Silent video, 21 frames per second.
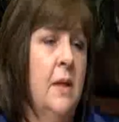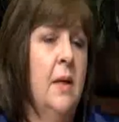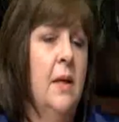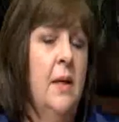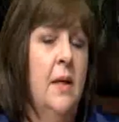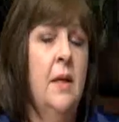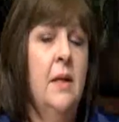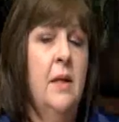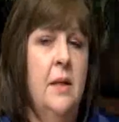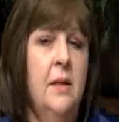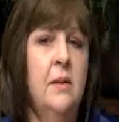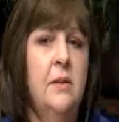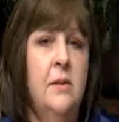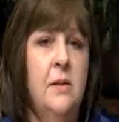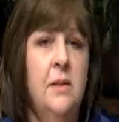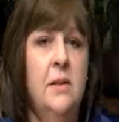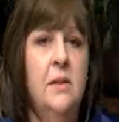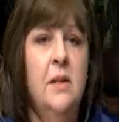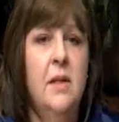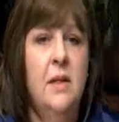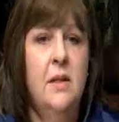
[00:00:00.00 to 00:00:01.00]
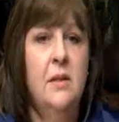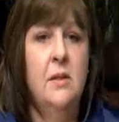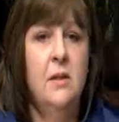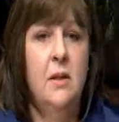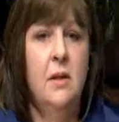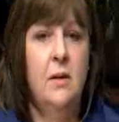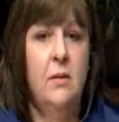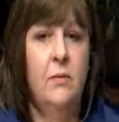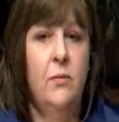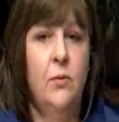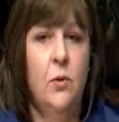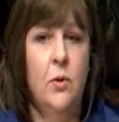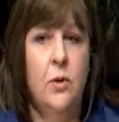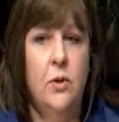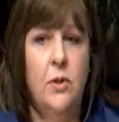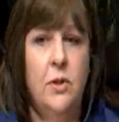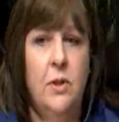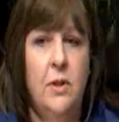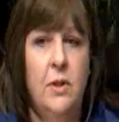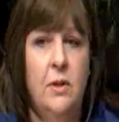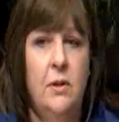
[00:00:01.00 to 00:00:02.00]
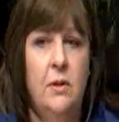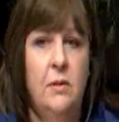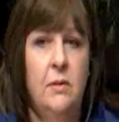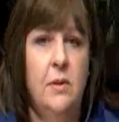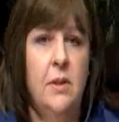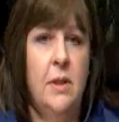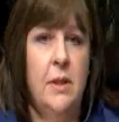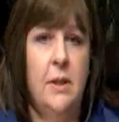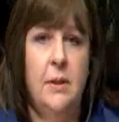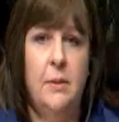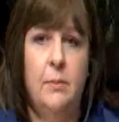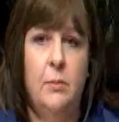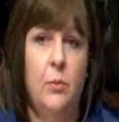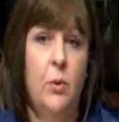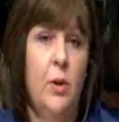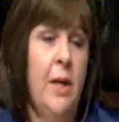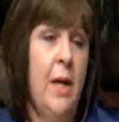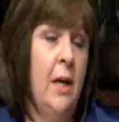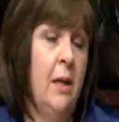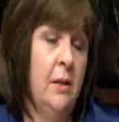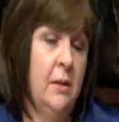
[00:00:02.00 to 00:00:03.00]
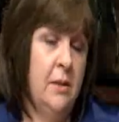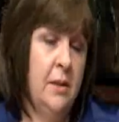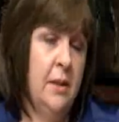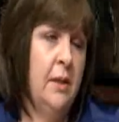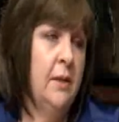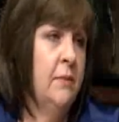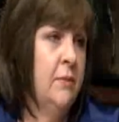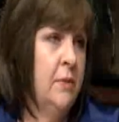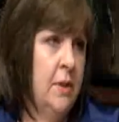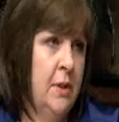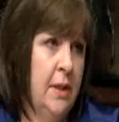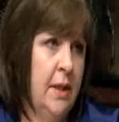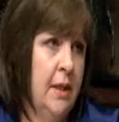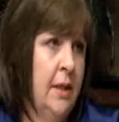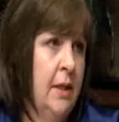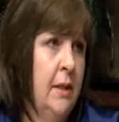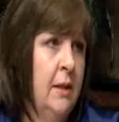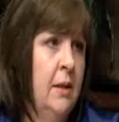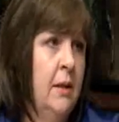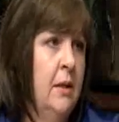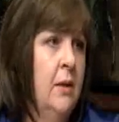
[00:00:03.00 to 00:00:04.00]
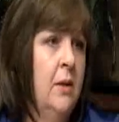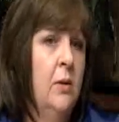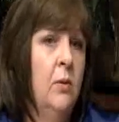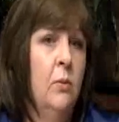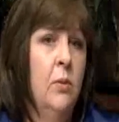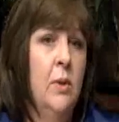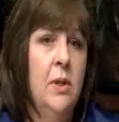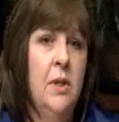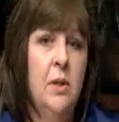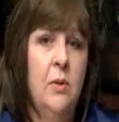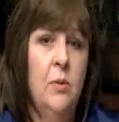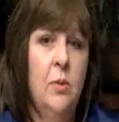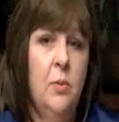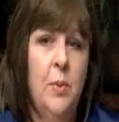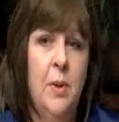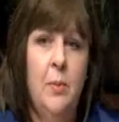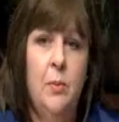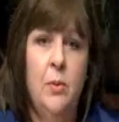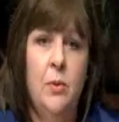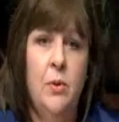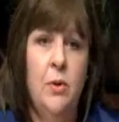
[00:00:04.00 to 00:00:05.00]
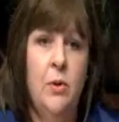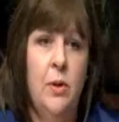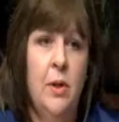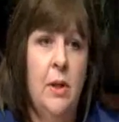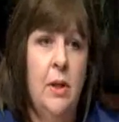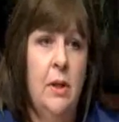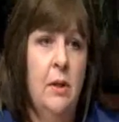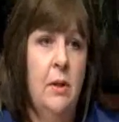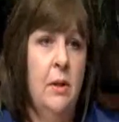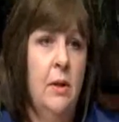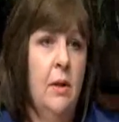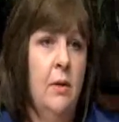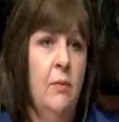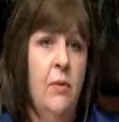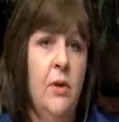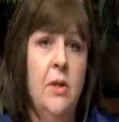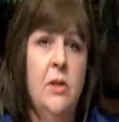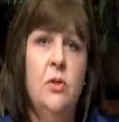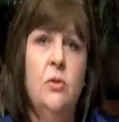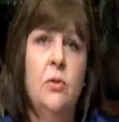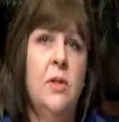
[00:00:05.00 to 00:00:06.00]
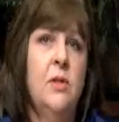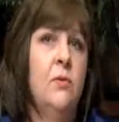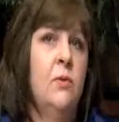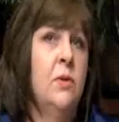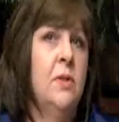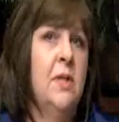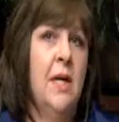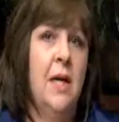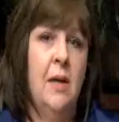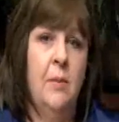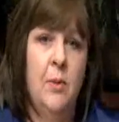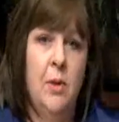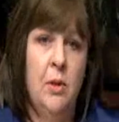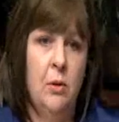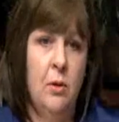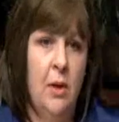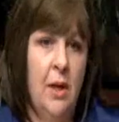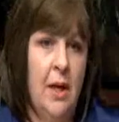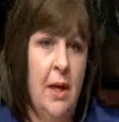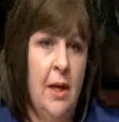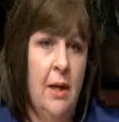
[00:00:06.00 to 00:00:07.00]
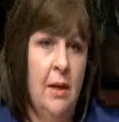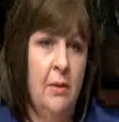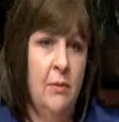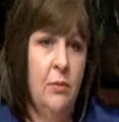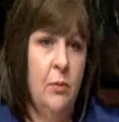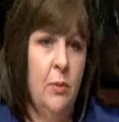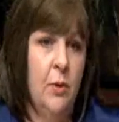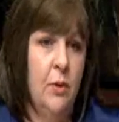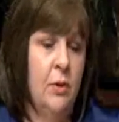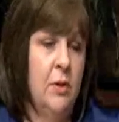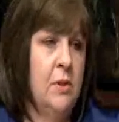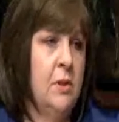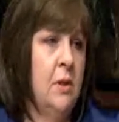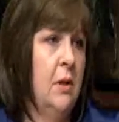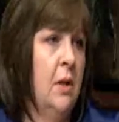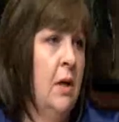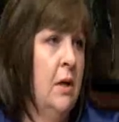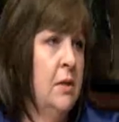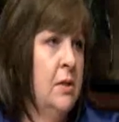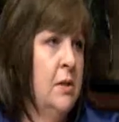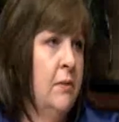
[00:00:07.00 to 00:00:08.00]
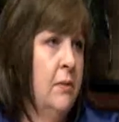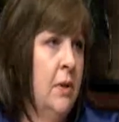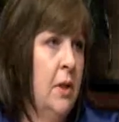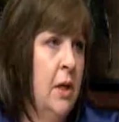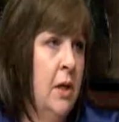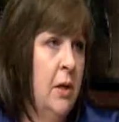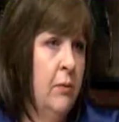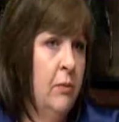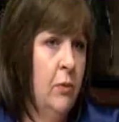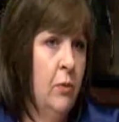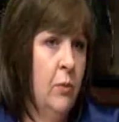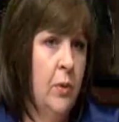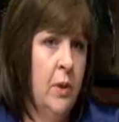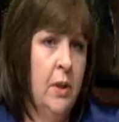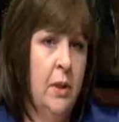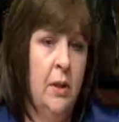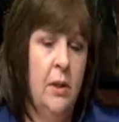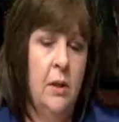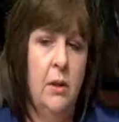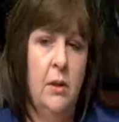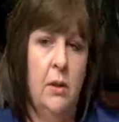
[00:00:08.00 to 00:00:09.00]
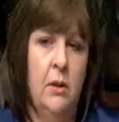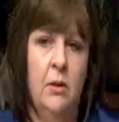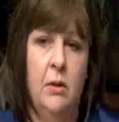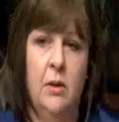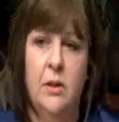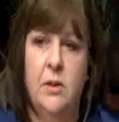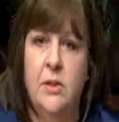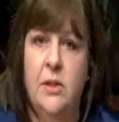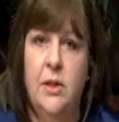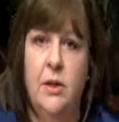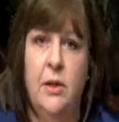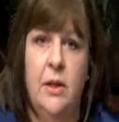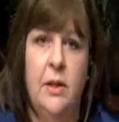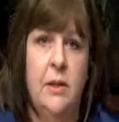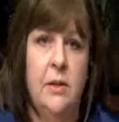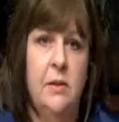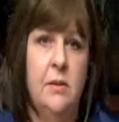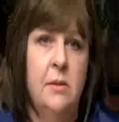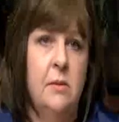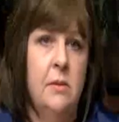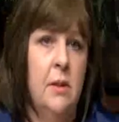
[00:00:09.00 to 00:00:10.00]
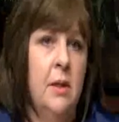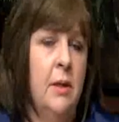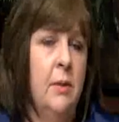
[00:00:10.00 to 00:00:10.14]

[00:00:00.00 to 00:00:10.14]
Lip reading: It is. It's an unfortunate reality of today. We deal with people during a very stressful time in their life, whether it's a loss of a loved one or a serious